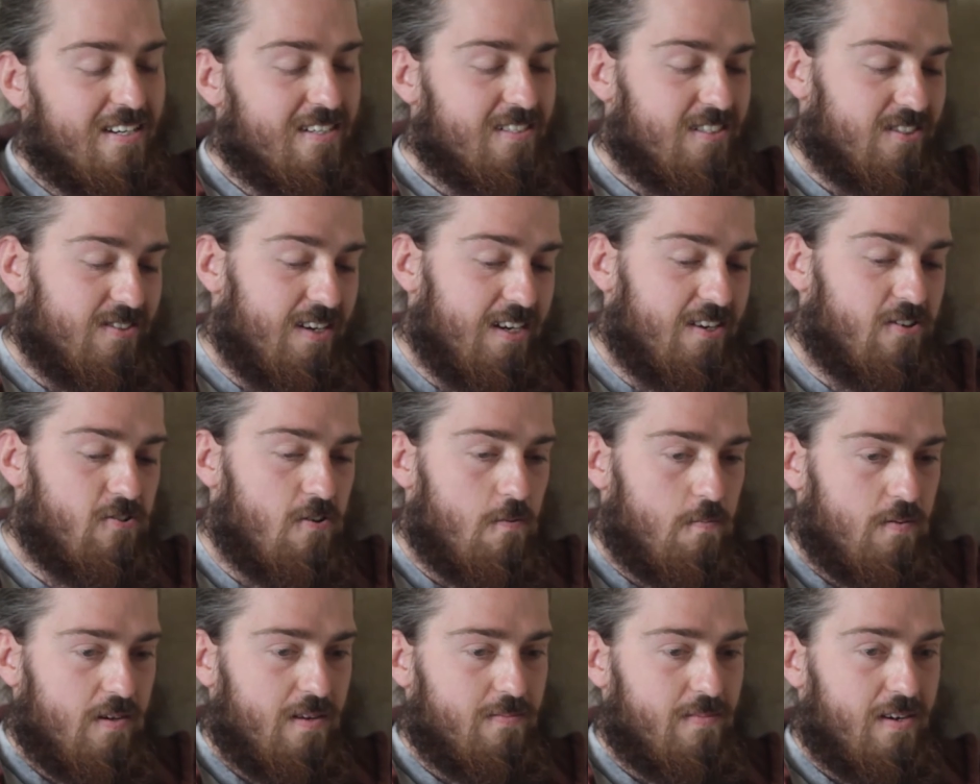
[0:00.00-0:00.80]
So I
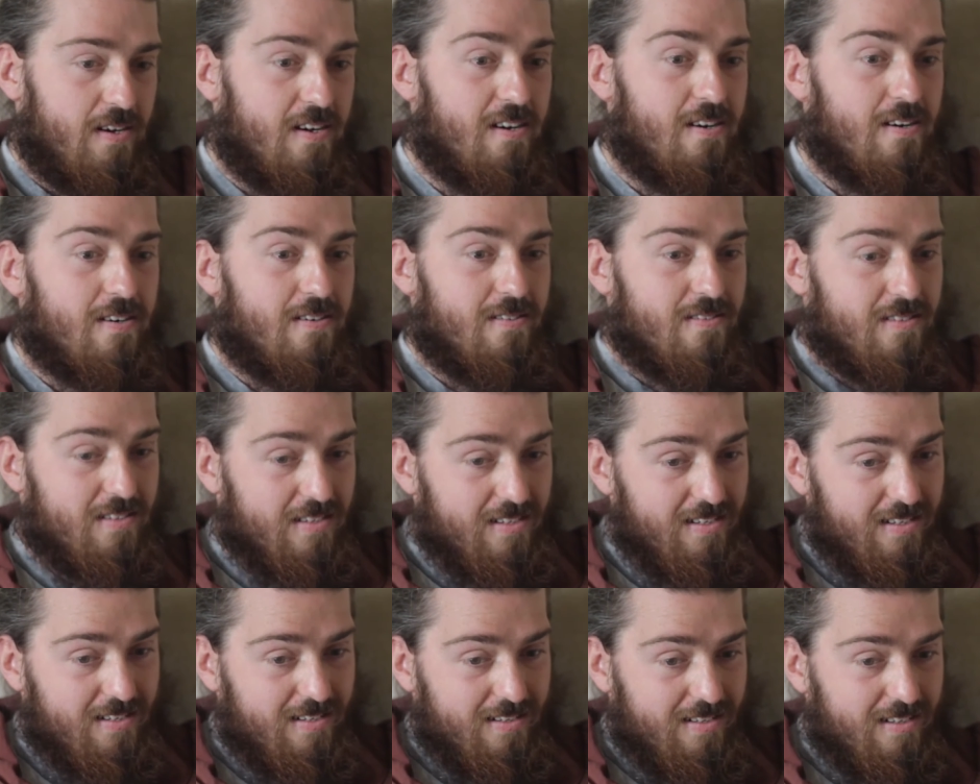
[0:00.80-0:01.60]
go up and I'm
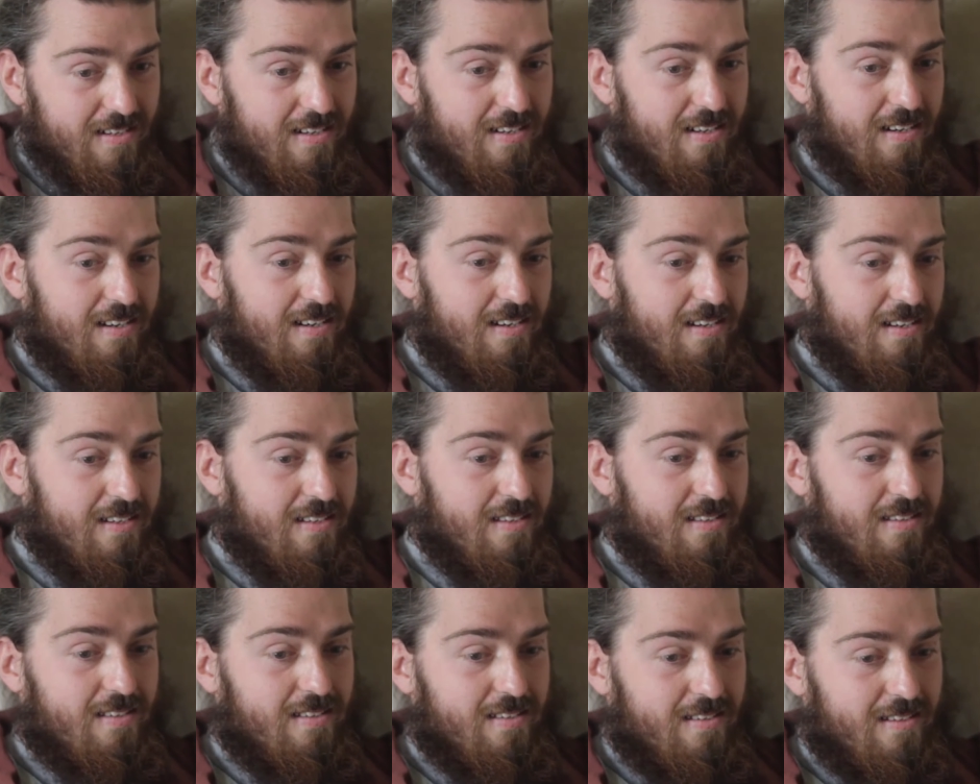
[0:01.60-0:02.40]
like,
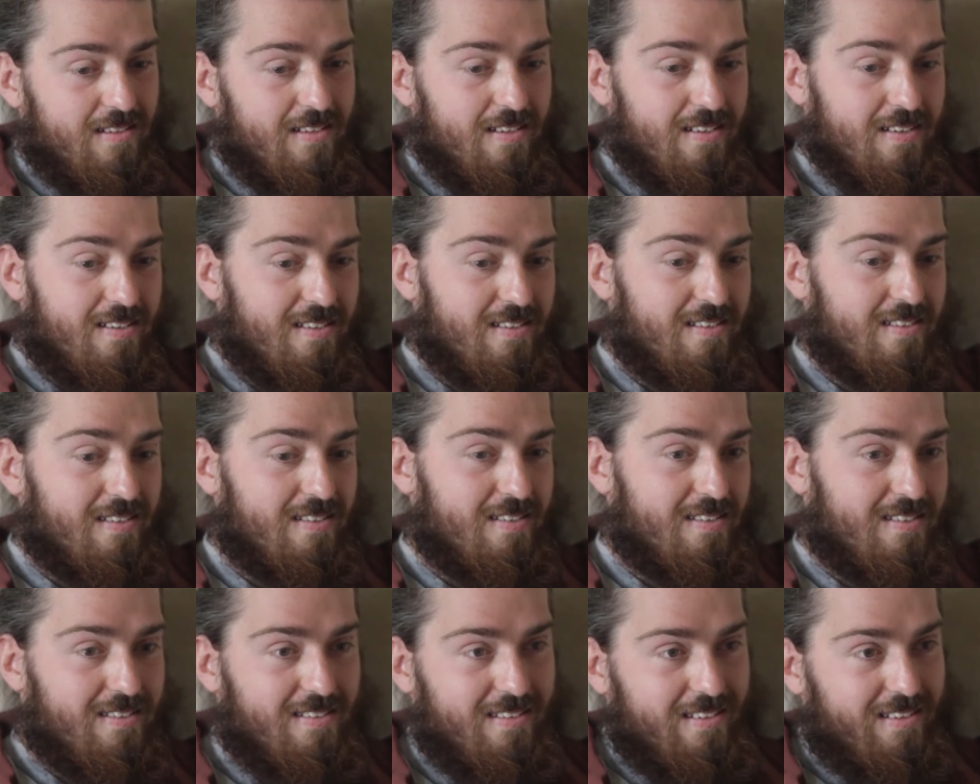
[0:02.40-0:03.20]

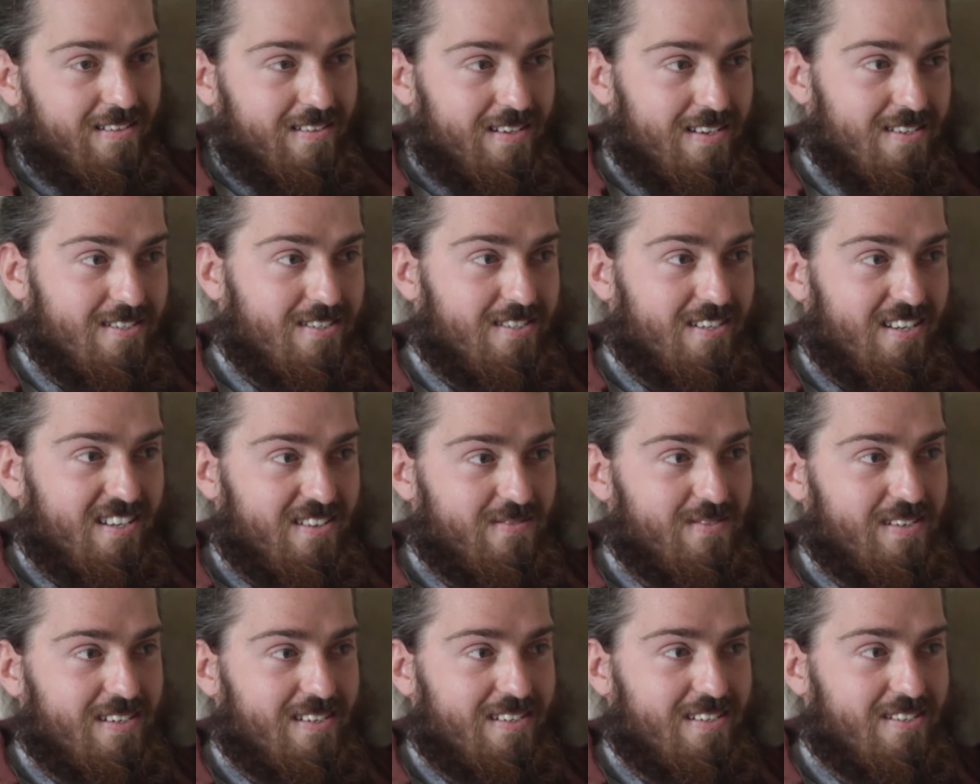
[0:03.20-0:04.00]
ladies and
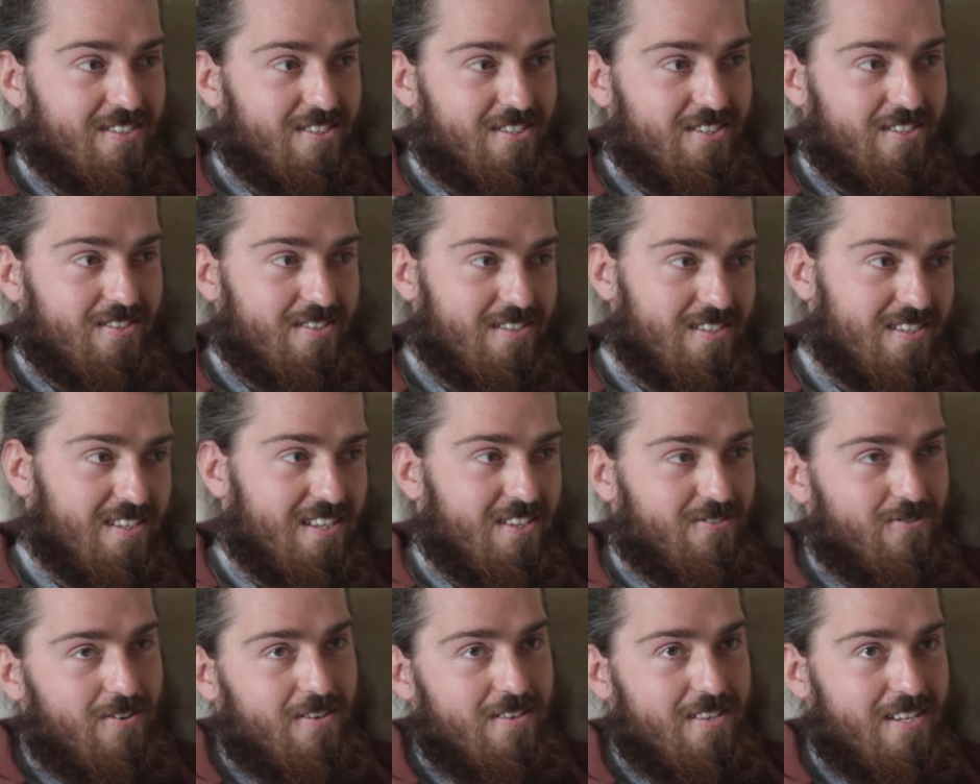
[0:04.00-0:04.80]
gentlemen, introducing
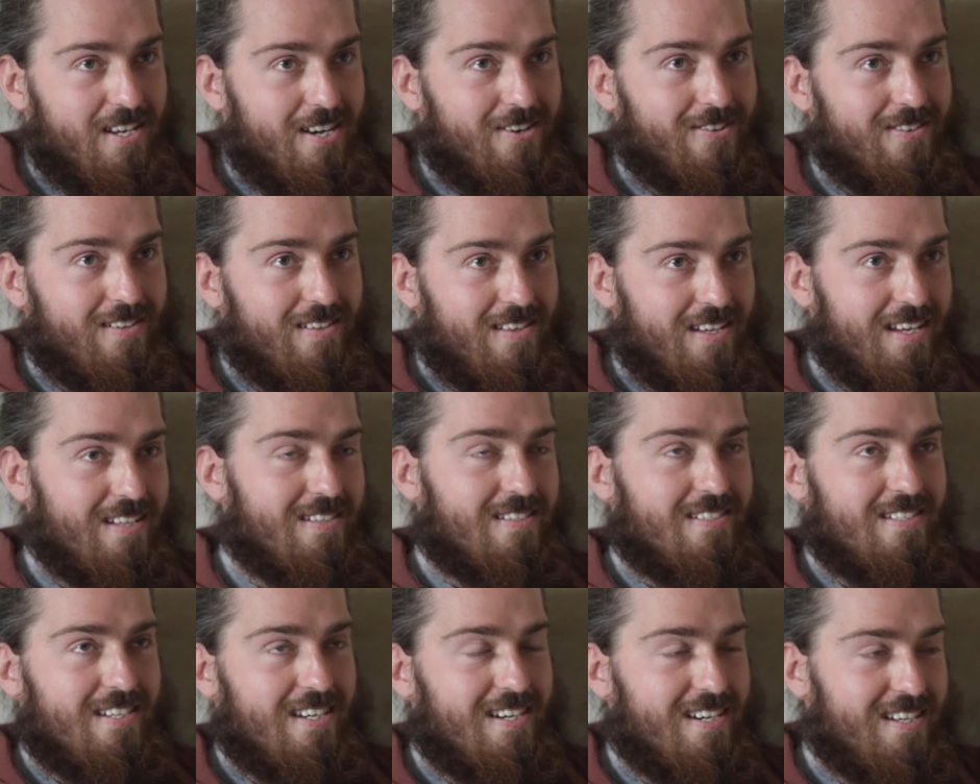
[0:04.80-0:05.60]
the one, the only, the
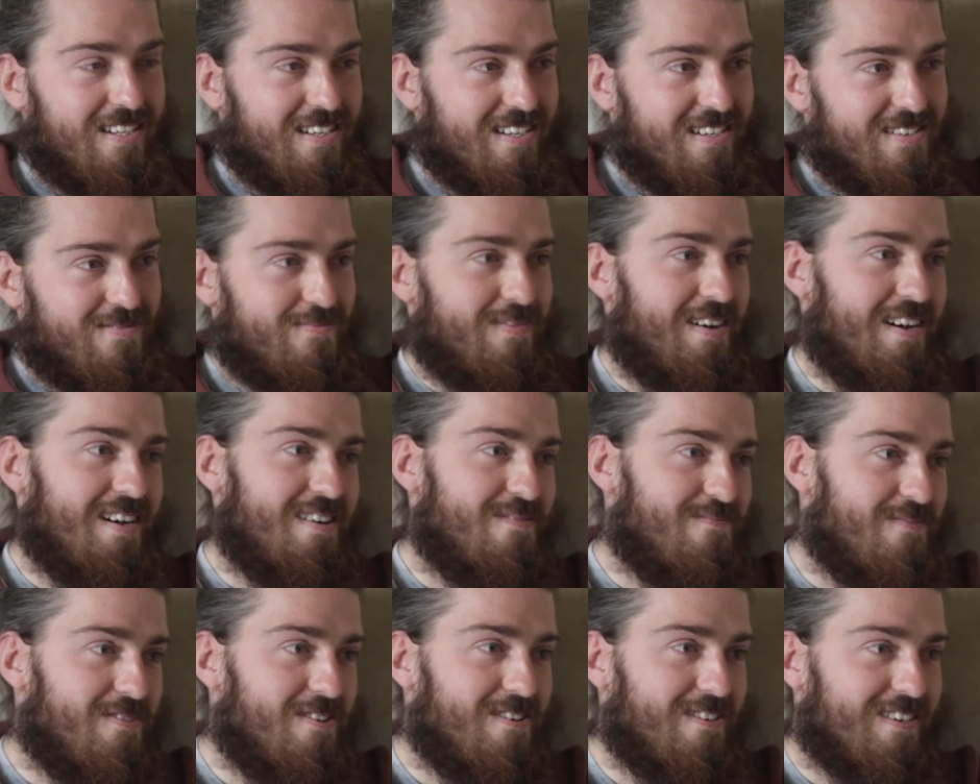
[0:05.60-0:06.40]
entertainer,
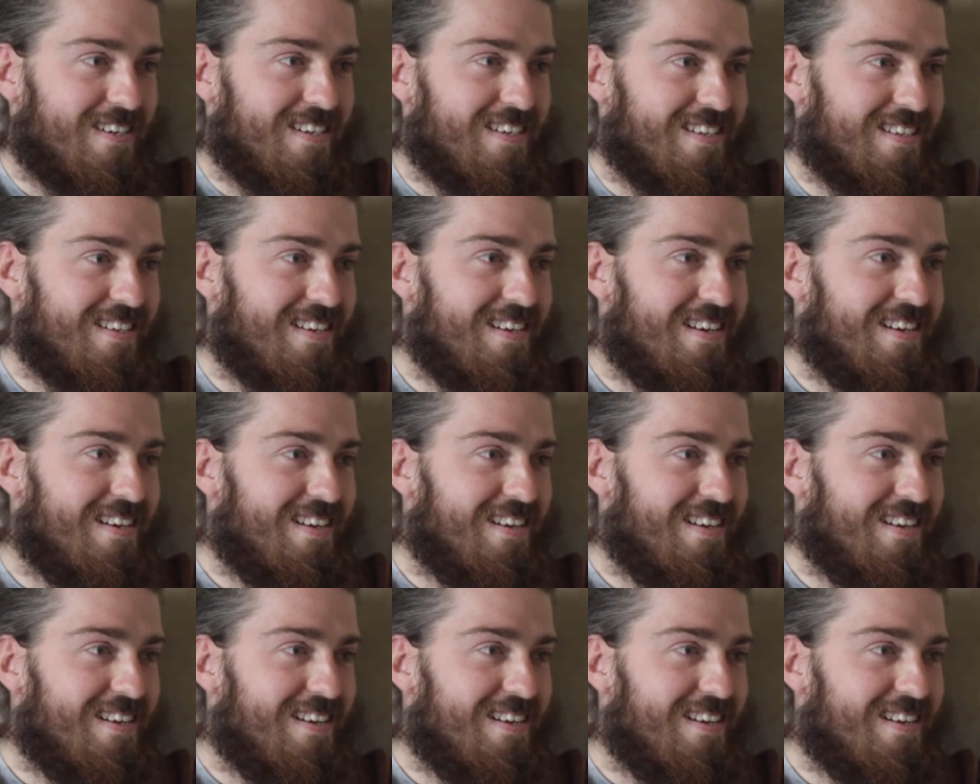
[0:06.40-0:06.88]
Martin Morgan.